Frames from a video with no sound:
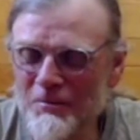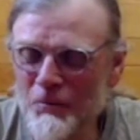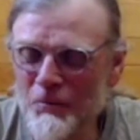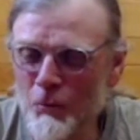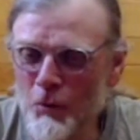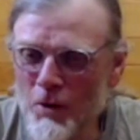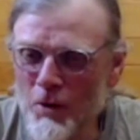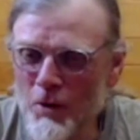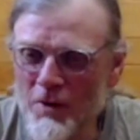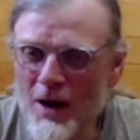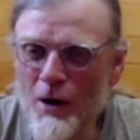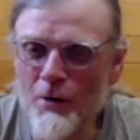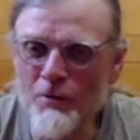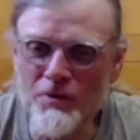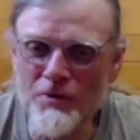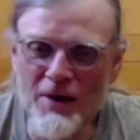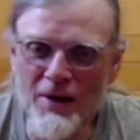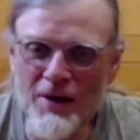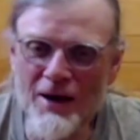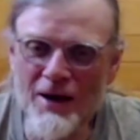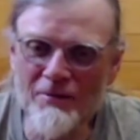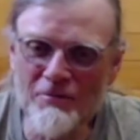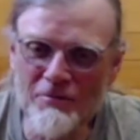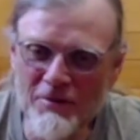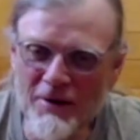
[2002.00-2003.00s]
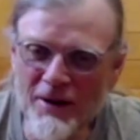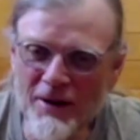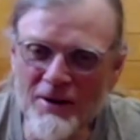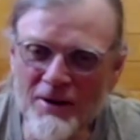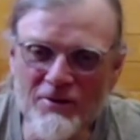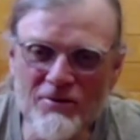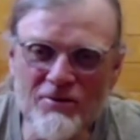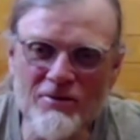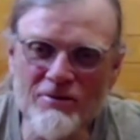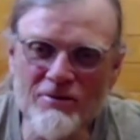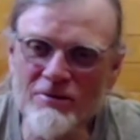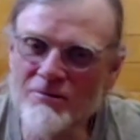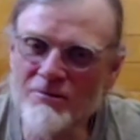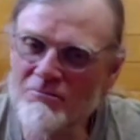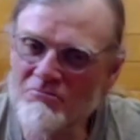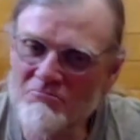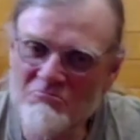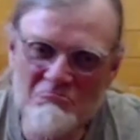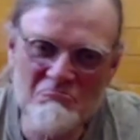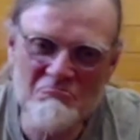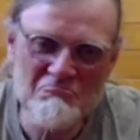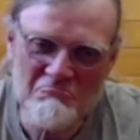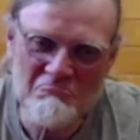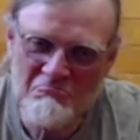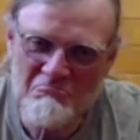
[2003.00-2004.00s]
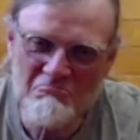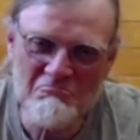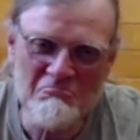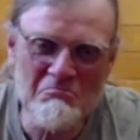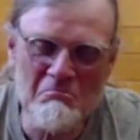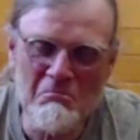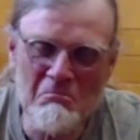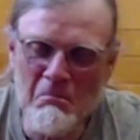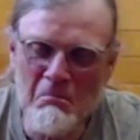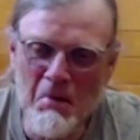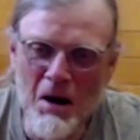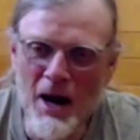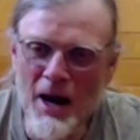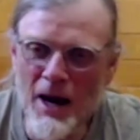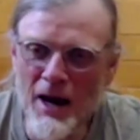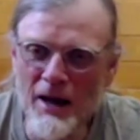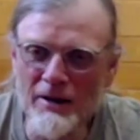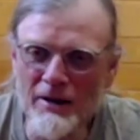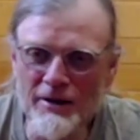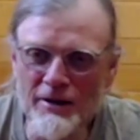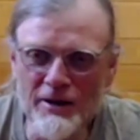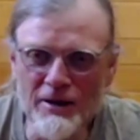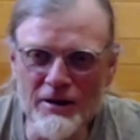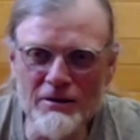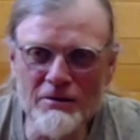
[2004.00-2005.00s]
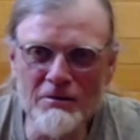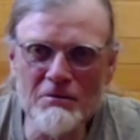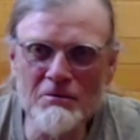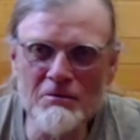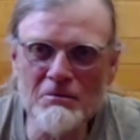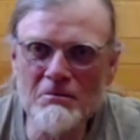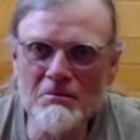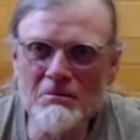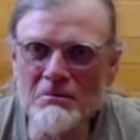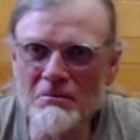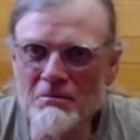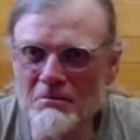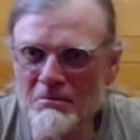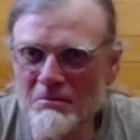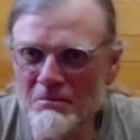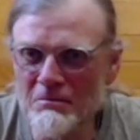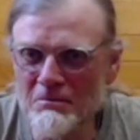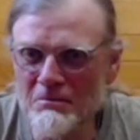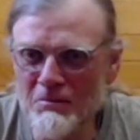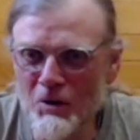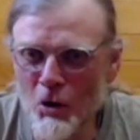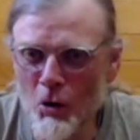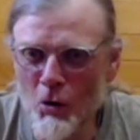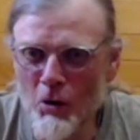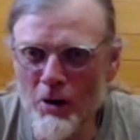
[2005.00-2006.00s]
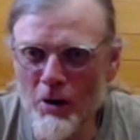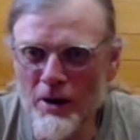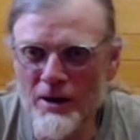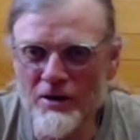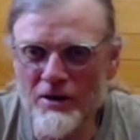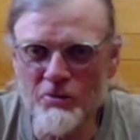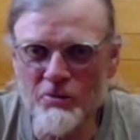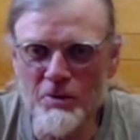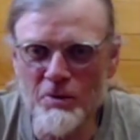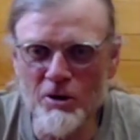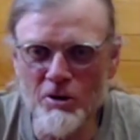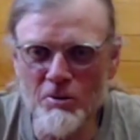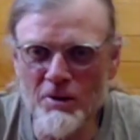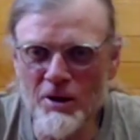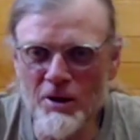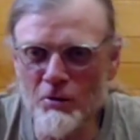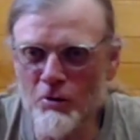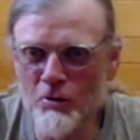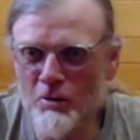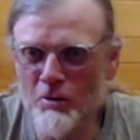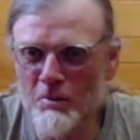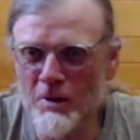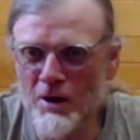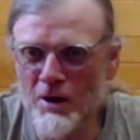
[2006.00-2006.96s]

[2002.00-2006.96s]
Without that fence, my little growing experiment would